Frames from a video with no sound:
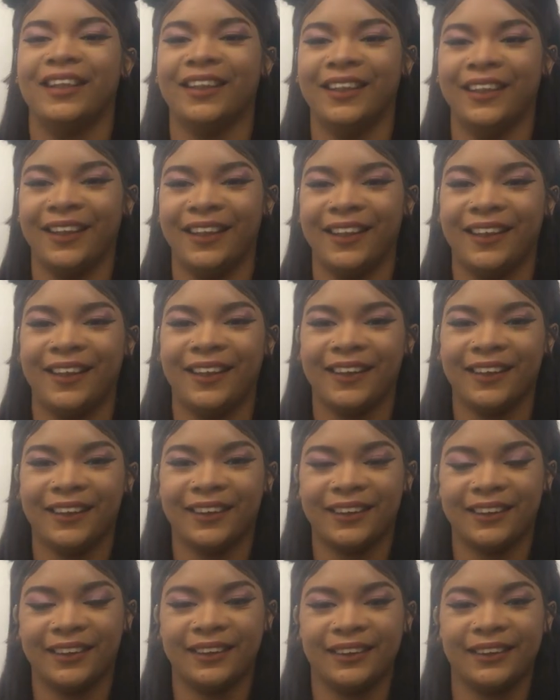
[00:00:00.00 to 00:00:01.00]

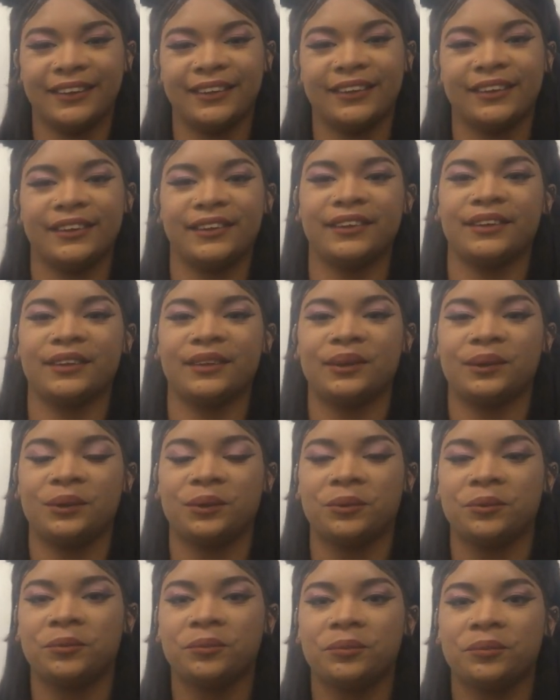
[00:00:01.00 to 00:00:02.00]

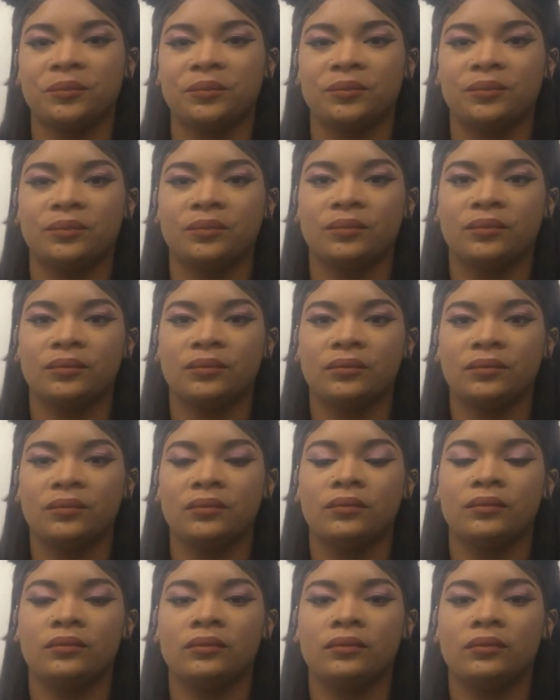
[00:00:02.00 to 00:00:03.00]

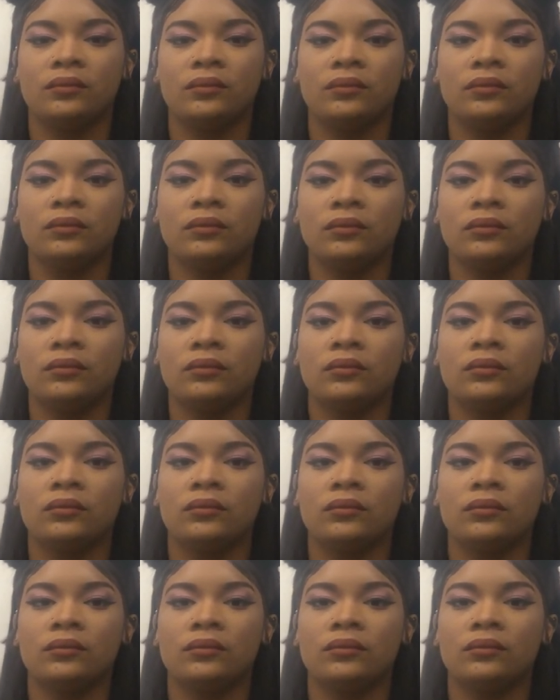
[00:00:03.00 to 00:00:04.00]

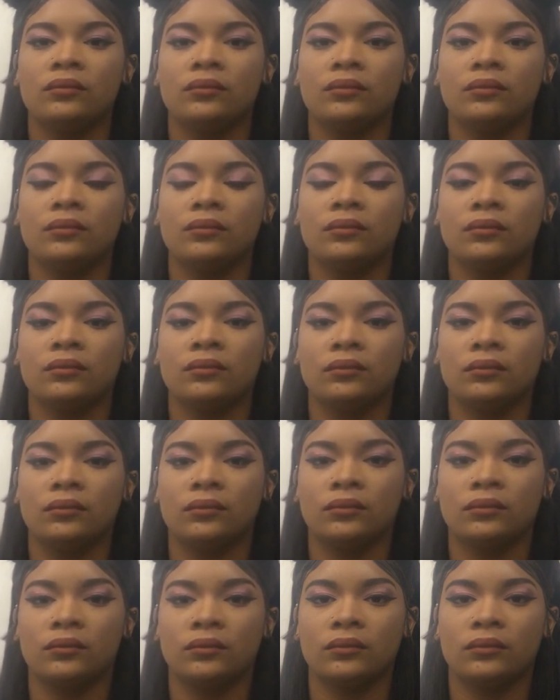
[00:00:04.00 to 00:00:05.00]

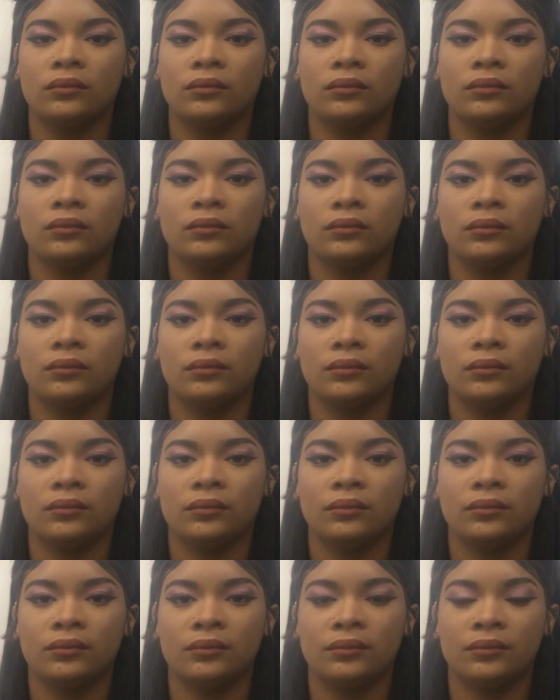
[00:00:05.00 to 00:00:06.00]

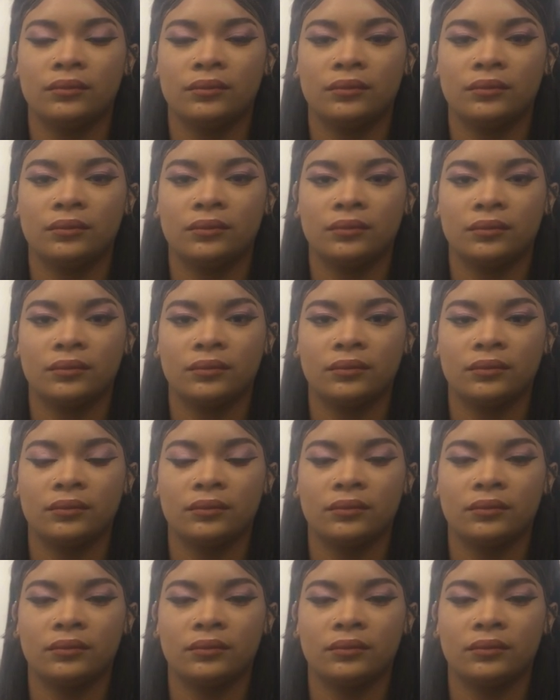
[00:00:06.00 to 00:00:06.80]
[no speech]